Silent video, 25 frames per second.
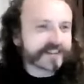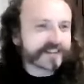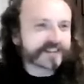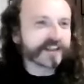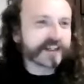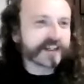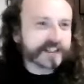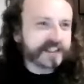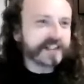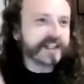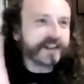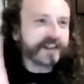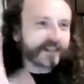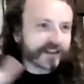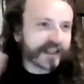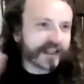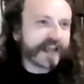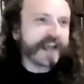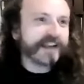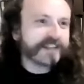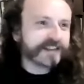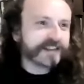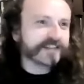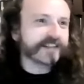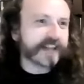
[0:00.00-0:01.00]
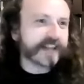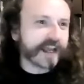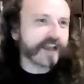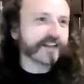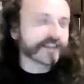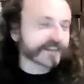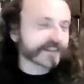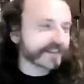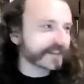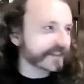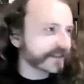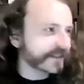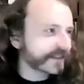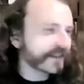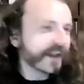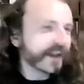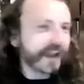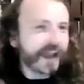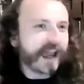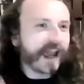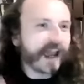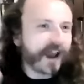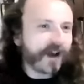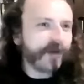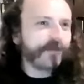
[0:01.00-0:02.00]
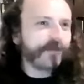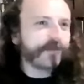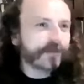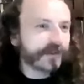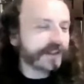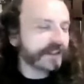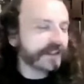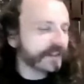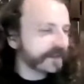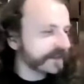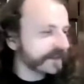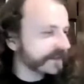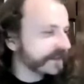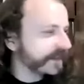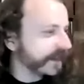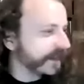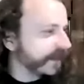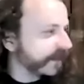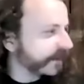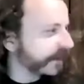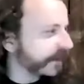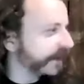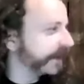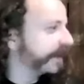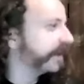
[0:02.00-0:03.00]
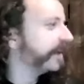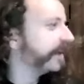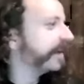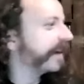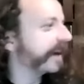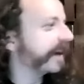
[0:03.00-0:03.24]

studying class analysis. How freaking scary.